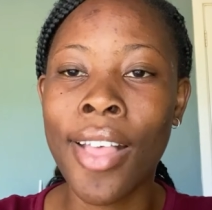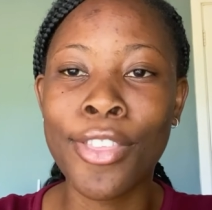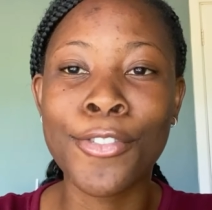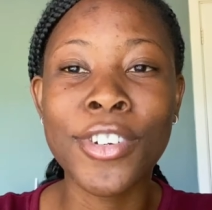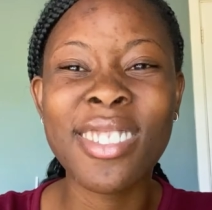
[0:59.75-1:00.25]

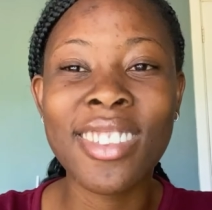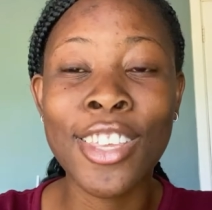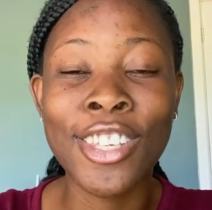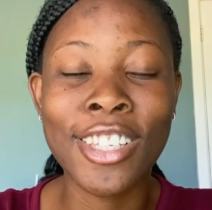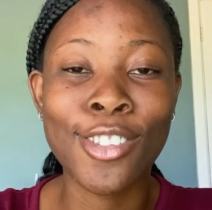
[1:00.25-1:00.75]
the first thing
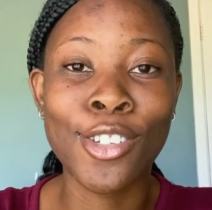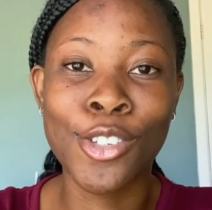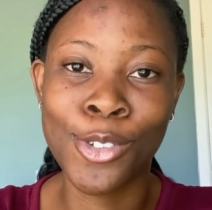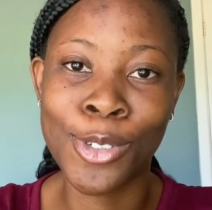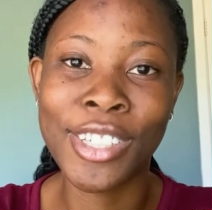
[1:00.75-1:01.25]
you need to
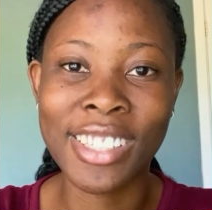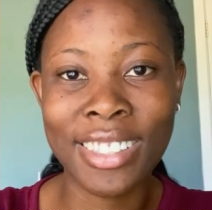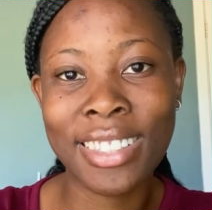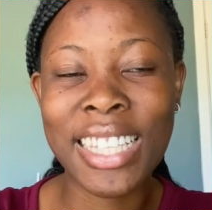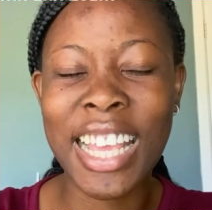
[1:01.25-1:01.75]
do
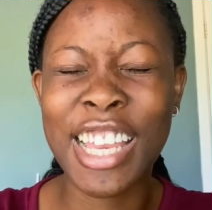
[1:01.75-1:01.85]
is